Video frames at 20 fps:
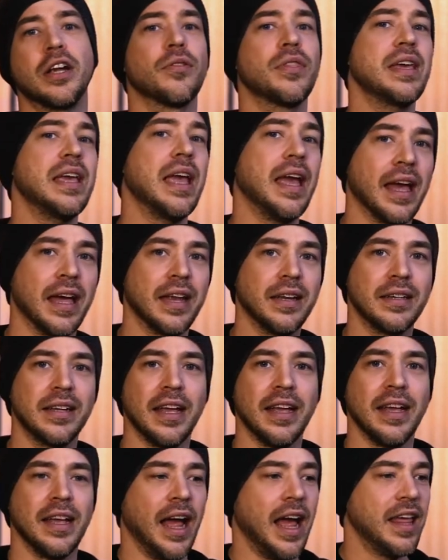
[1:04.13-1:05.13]
the end,
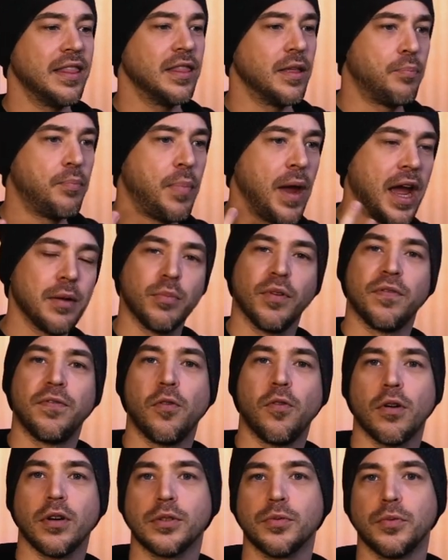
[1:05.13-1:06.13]
and the band
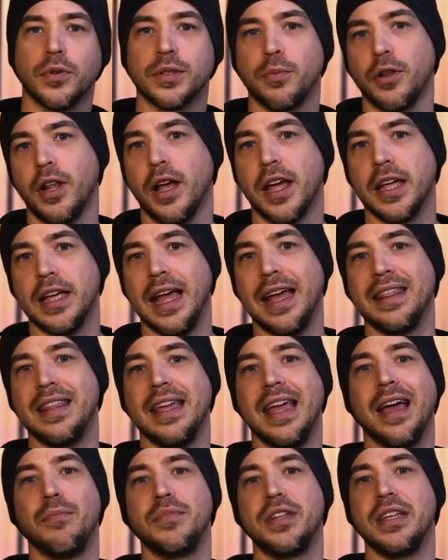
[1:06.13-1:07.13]
before us was playing, and the
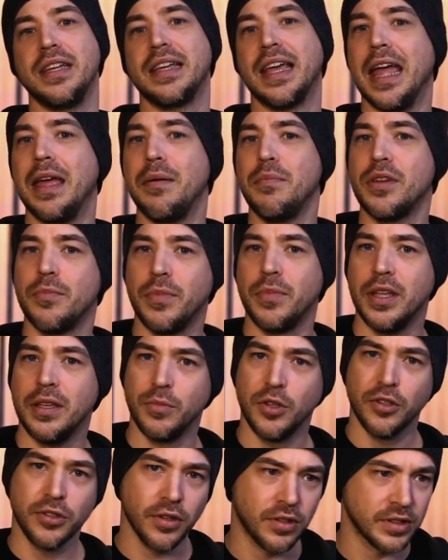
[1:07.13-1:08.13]
MD came to me,
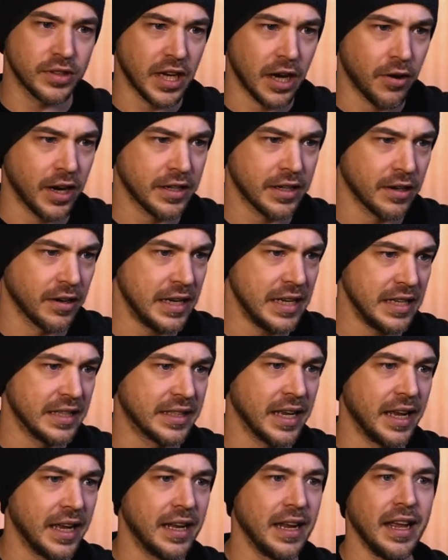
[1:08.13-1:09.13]
musical director, and he
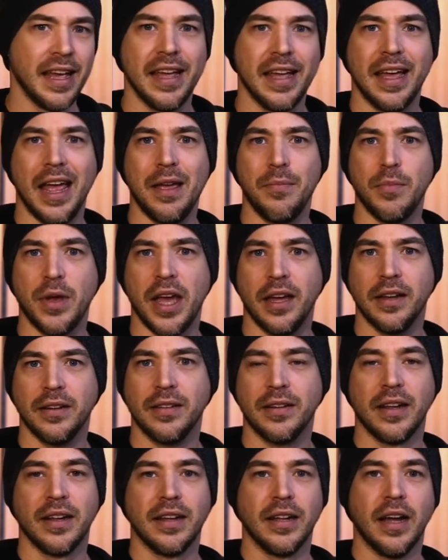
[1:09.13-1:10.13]
said, "Hey man,
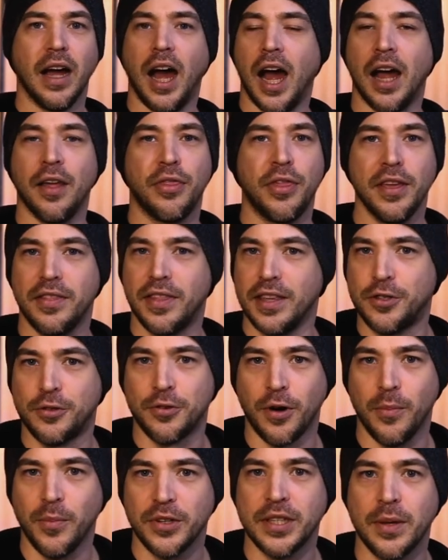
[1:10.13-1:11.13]
I think this
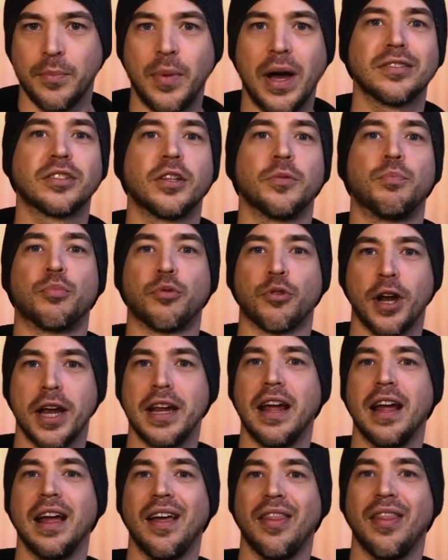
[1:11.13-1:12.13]
drummer's about to break
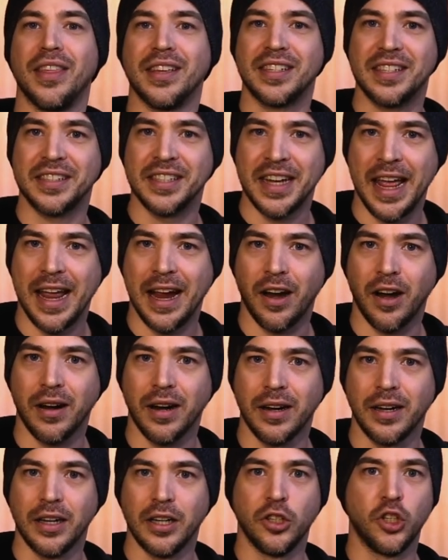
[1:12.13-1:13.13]
the snare.
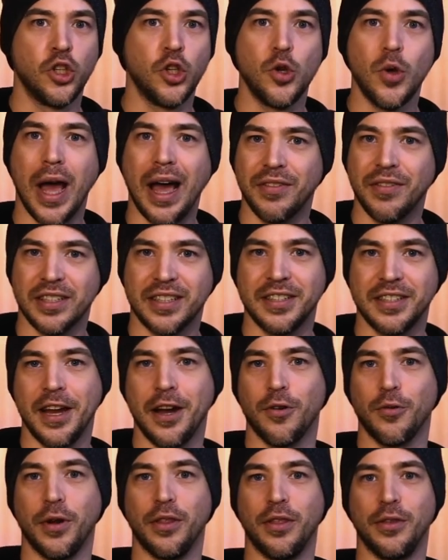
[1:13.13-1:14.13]
Do you have a
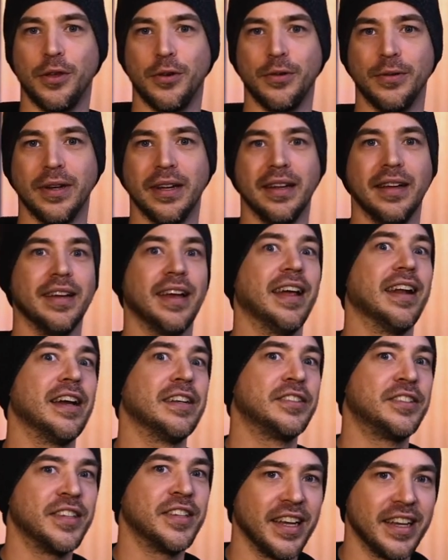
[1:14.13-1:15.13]
snare with you?" And I
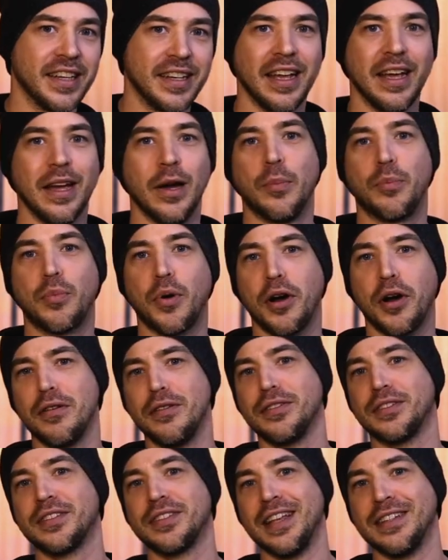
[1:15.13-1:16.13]
did.
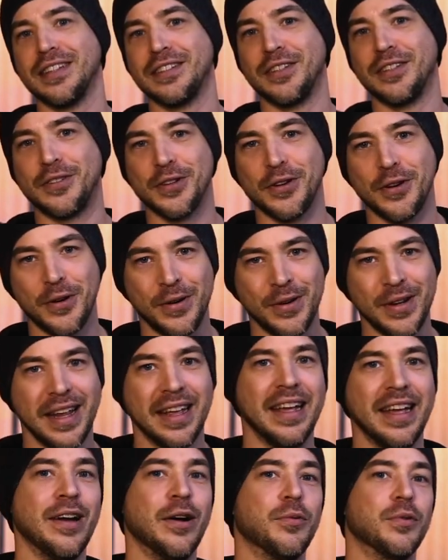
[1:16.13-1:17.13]
Pearl Sensitone
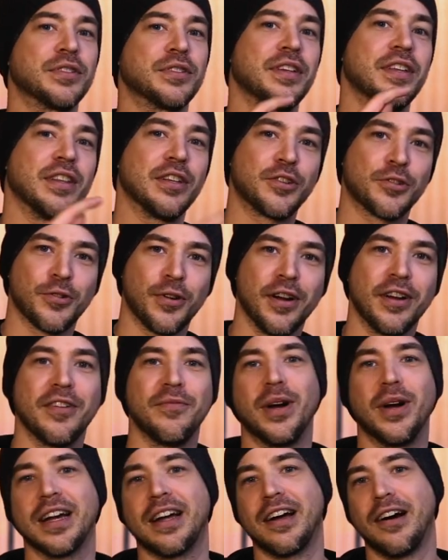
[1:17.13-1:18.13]
was in the trunk of
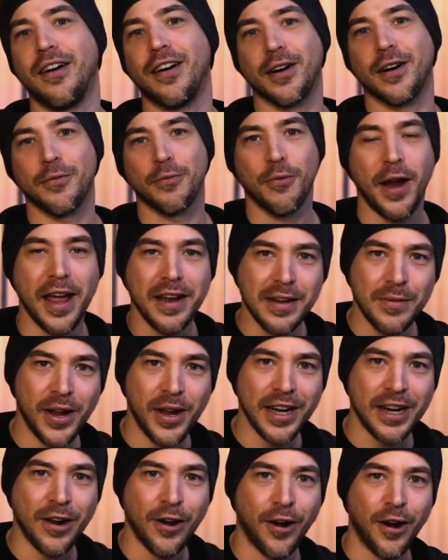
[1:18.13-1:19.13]
my car. Ran to
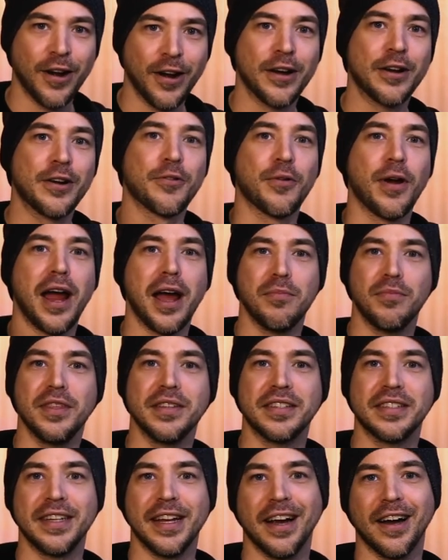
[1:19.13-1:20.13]
my car, grabbed the
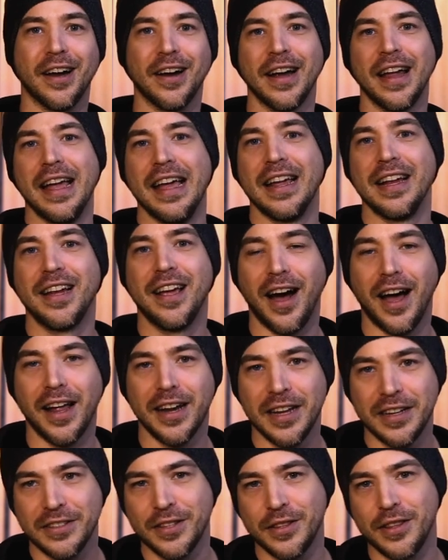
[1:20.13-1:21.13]
snare, got
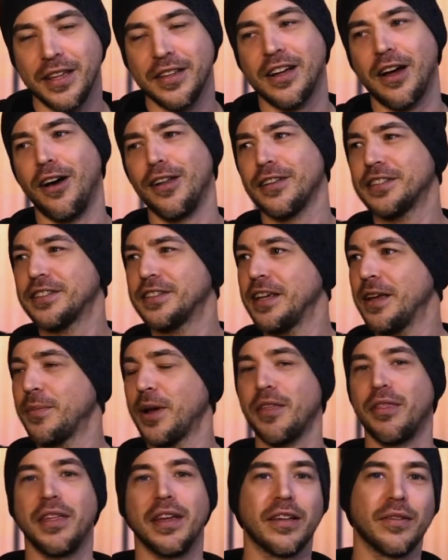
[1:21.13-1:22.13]
into the Coliseum.
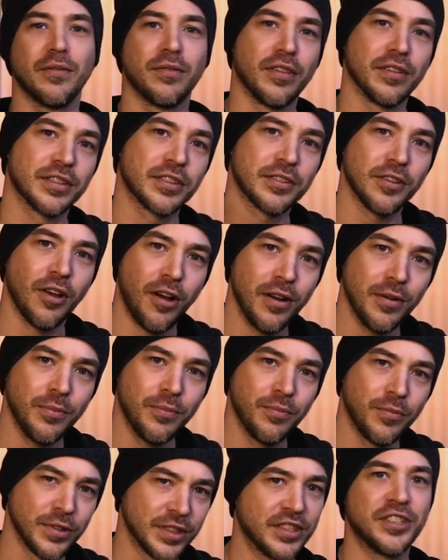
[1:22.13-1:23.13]
I think the song
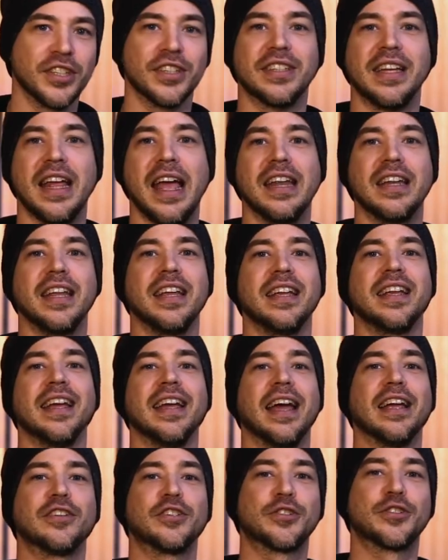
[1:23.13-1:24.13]
was just ending,
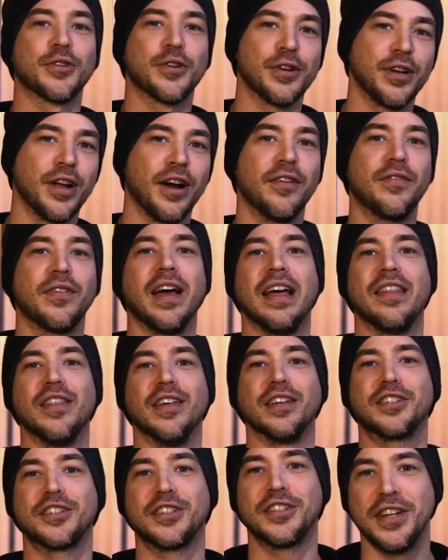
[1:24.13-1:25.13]
and sure enough,
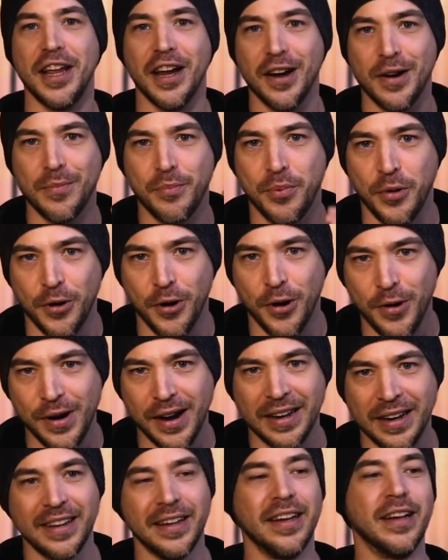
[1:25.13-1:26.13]
the snare
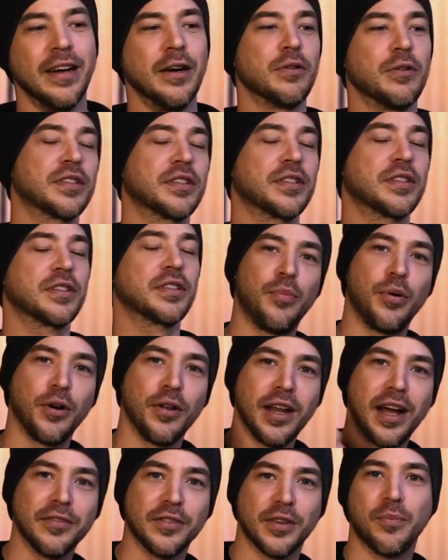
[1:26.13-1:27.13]
broke, was able to
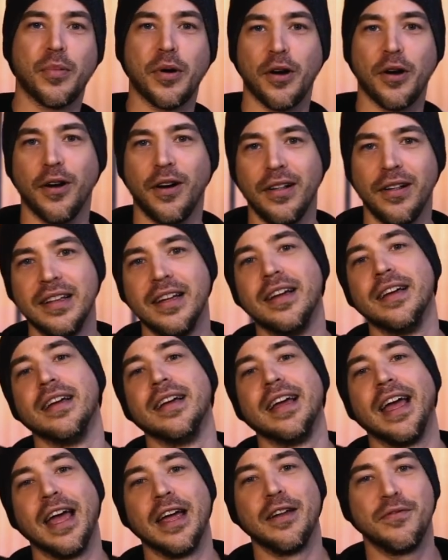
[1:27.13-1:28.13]
pull out the Pearl
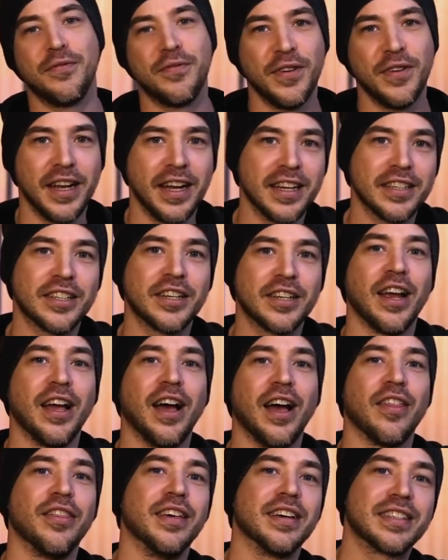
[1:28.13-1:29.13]
and finish
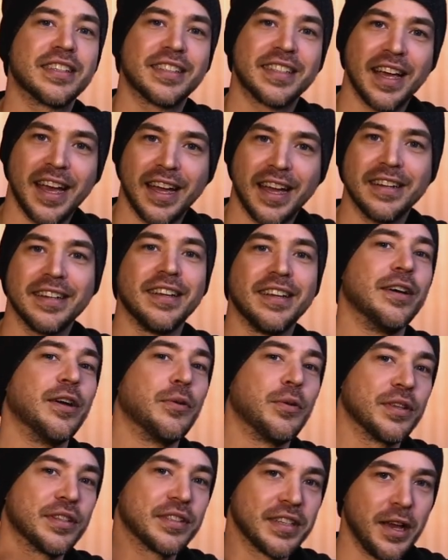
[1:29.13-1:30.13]
the set
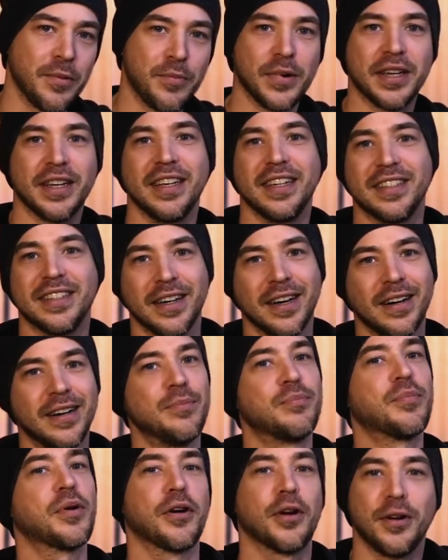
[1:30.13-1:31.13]
with Sampaguita.
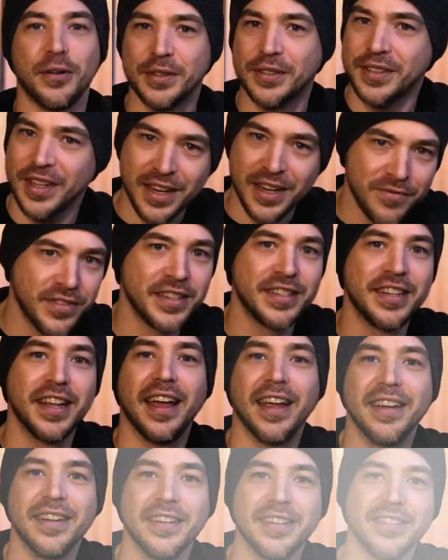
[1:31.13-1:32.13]
Pearl saved the day.